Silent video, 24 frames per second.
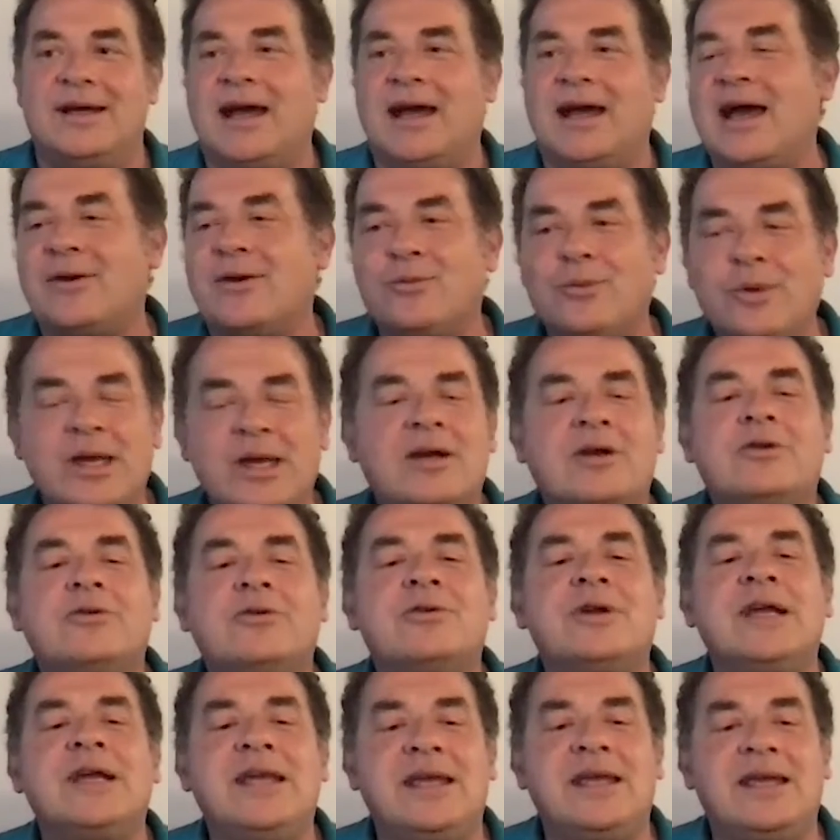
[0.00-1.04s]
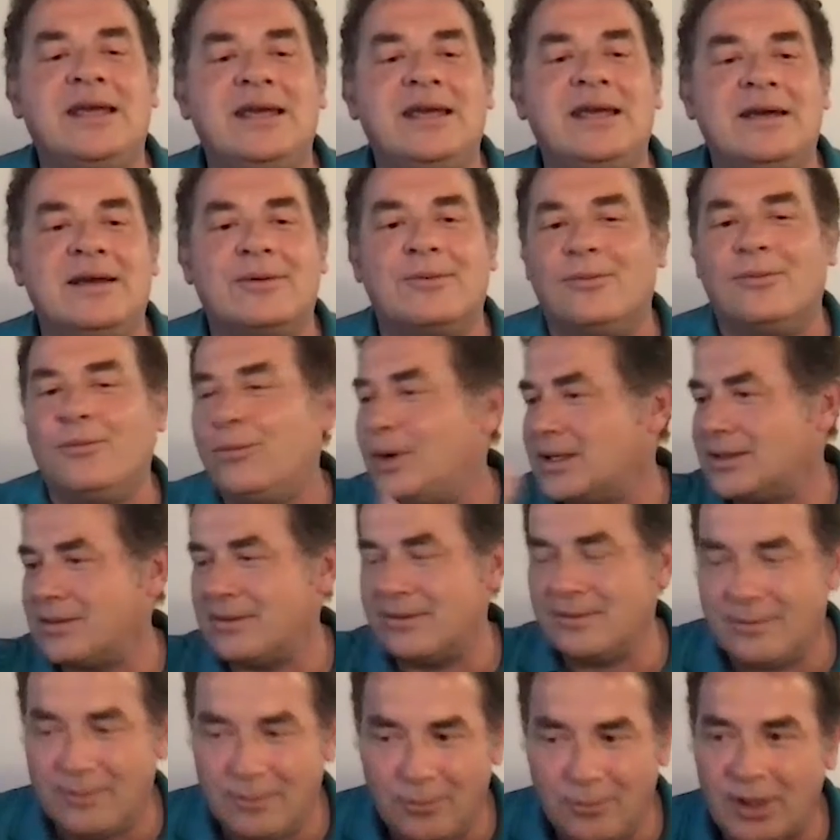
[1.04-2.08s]
and we agree
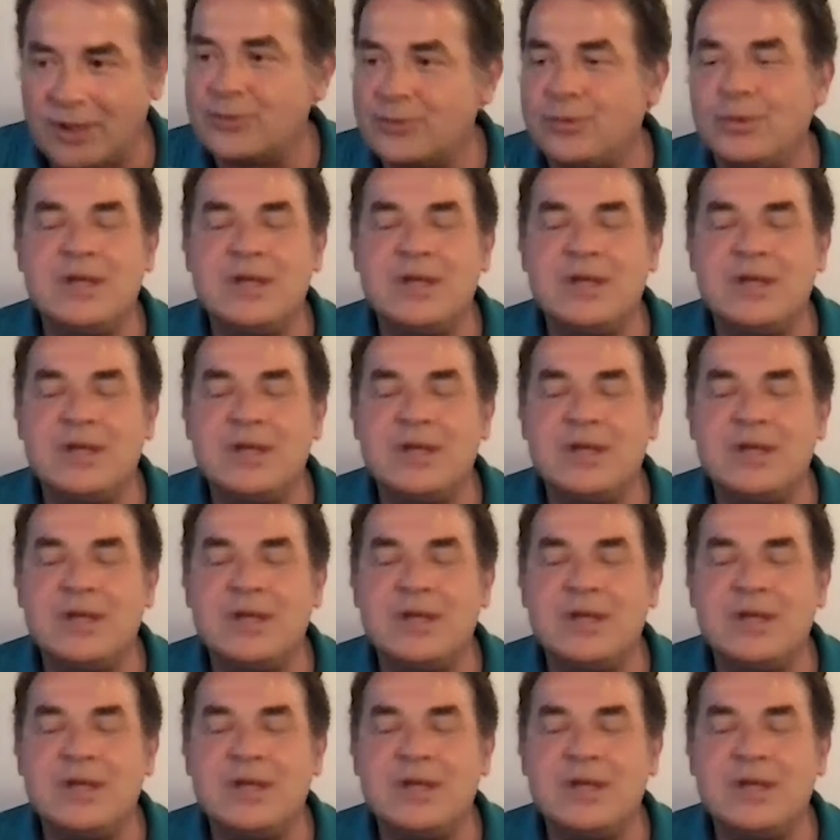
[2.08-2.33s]
what